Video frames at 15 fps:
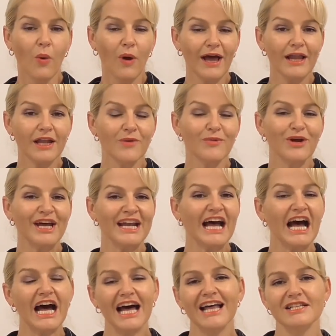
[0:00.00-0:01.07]
Well, I'm going
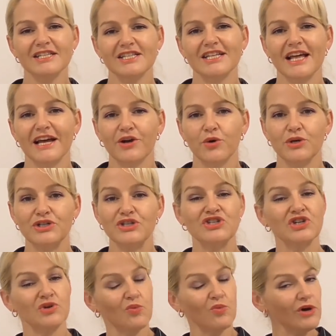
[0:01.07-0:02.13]
to answer that
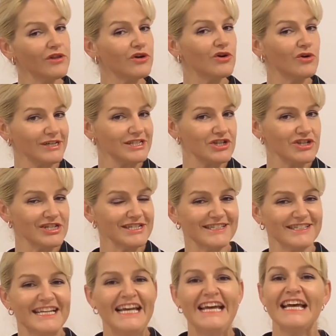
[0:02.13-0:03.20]
question with a
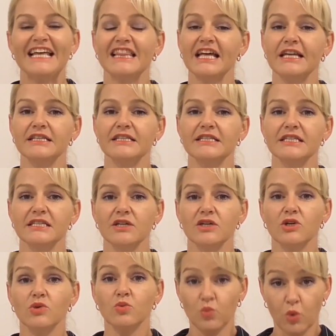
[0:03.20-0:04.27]
question, and that is,
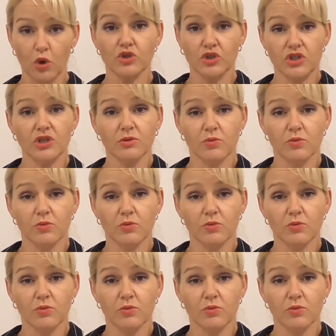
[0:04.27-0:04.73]
what do